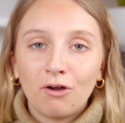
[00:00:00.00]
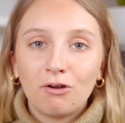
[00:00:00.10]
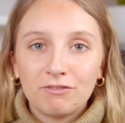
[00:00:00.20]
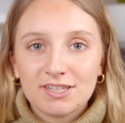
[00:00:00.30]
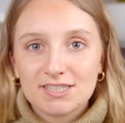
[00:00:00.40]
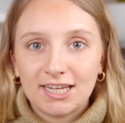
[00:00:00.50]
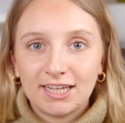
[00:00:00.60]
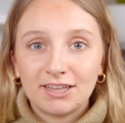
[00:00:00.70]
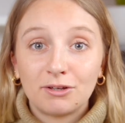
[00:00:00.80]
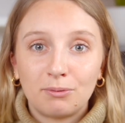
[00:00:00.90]

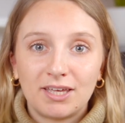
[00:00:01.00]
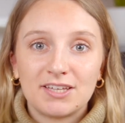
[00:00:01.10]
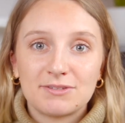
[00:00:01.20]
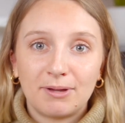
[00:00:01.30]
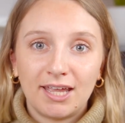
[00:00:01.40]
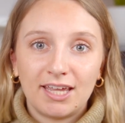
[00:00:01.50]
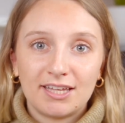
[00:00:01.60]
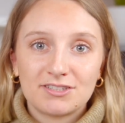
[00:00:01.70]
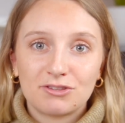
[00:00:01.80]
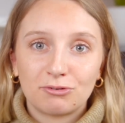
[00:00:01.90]
obviously the quickest way
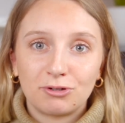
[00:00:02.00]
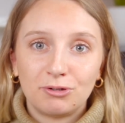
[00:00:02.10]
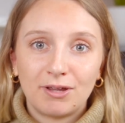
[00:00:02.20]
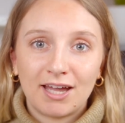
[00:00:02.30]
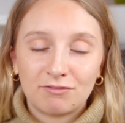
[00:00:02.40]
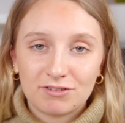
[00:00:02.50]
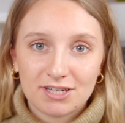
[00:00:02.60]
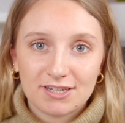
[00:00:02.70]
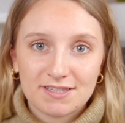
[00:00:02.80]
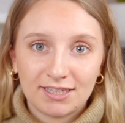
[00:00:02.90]
is through
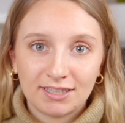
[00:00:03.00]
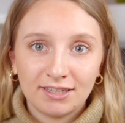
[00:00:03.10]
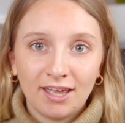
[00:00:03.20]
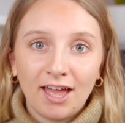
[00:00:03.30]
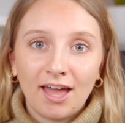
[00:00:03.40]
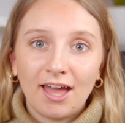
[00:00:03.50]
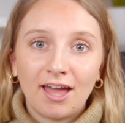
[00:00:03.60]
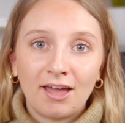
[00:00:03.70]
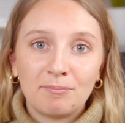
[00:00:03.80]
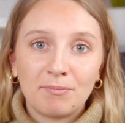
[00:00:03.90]
advertising.
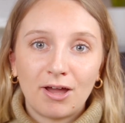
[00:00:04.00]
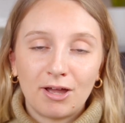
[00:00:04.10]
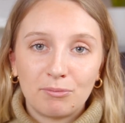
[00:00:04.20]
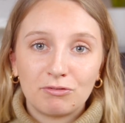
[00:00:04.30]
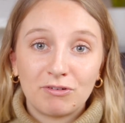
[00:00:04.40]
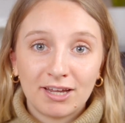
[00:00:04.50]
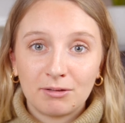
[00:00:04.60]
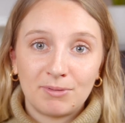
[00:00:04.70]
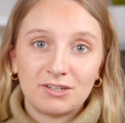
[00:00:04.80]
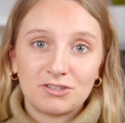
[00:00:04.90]
I would
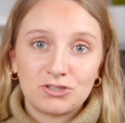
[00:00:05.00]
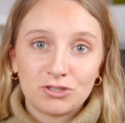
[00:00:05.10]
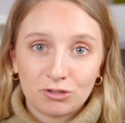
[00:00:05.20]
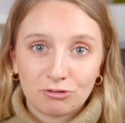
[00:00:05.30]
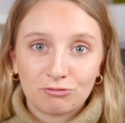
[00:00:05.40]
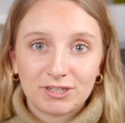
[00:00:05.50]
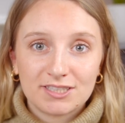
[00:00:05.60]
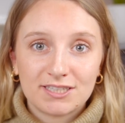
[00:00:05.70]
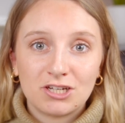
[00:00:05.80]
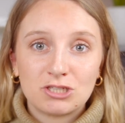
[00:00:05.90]
recommend do your
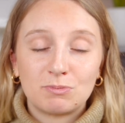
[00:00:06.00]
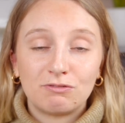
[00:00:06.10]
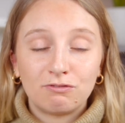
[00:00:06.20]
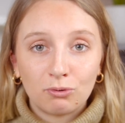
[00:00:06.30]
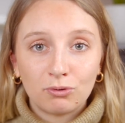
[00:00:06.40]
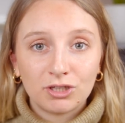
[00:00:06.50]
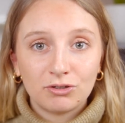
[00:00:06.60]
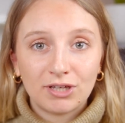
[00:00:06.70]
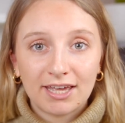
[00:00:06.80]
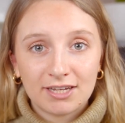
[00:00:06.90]
research before
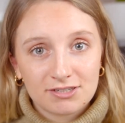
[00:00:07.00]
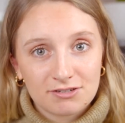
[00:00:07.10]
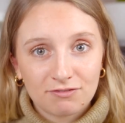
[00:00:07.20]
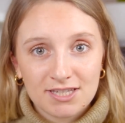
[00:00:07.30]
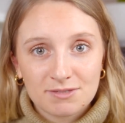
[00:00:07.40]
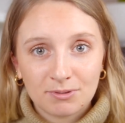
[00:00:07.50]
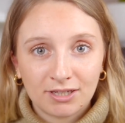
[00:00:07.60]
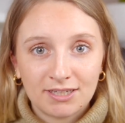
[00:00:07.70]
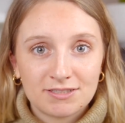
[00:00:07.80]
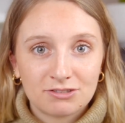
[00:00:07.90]
you get into
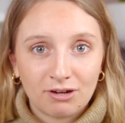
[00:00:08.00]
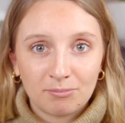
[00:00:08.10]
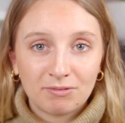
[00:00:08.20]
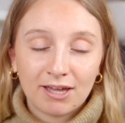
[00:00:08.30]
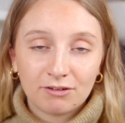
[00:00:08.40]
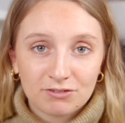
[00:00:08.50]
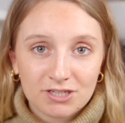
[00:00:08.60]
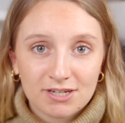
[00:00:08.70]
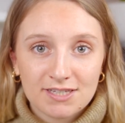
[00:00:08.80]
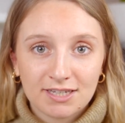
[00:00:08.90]
Facebook and Instagram
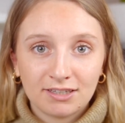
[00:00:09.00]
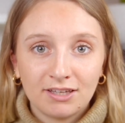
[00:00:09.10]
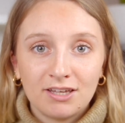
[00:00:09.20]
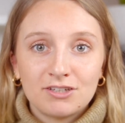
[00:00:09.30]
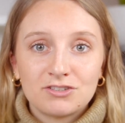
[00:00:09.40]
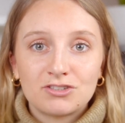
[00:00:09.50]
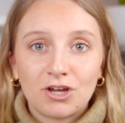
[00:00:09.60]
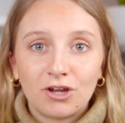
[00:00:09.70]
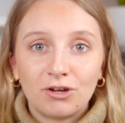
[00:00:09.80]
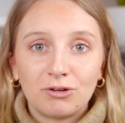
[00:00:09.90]
advertising.
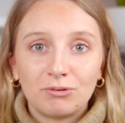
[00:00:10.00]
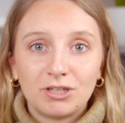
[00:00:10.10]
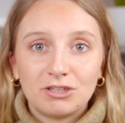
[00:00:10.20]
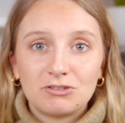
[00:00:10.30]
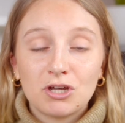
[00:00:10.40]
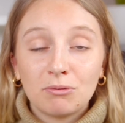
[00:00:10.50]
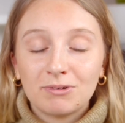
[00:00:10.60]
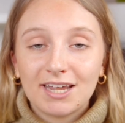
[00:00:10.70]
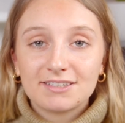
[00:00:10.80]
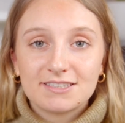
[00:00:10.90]
So you don't
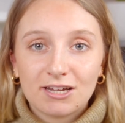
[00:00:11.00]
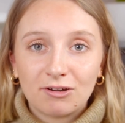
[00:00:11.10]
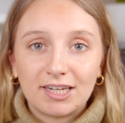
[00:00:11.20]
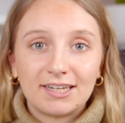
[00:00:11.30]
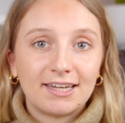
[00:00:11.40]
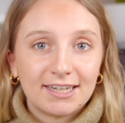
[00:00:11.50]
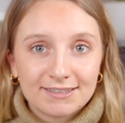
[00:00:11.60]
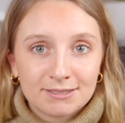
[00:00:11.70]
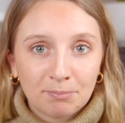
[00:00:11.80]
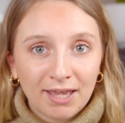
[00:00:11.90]
necessarily
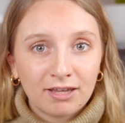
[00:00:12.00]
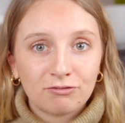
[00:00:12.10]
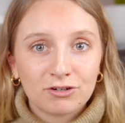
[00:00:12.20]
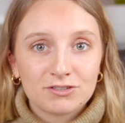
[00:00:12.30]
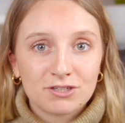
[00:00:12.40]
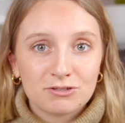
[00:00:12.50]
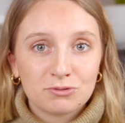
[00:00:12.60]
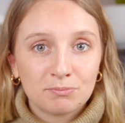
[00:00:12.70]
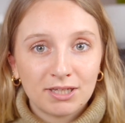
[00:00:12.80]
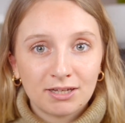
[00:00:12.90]
need to pay for a
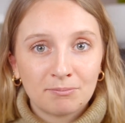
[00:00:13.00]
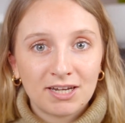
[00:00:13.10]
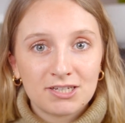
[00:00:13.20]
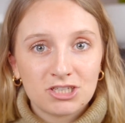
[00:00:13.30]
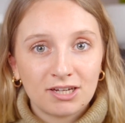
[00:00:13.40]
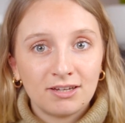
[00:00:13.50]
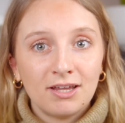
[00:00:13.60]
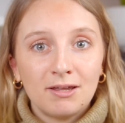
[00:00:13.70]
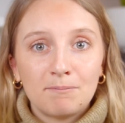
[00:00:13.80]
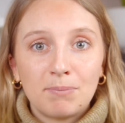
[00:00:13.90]
social media manager,
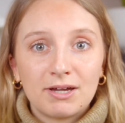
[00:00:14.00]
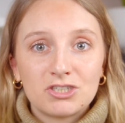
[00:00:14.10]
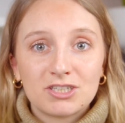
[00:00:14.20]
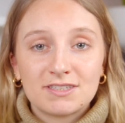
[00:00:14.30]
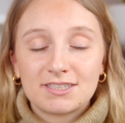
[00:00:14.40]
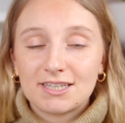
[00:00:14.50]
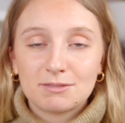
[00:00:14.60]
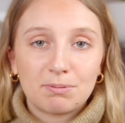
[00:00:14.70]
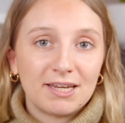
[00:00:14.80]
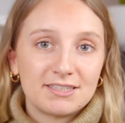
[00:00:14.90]
but just
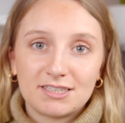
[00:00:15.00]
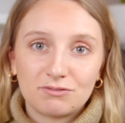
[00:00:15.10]
there's plenty of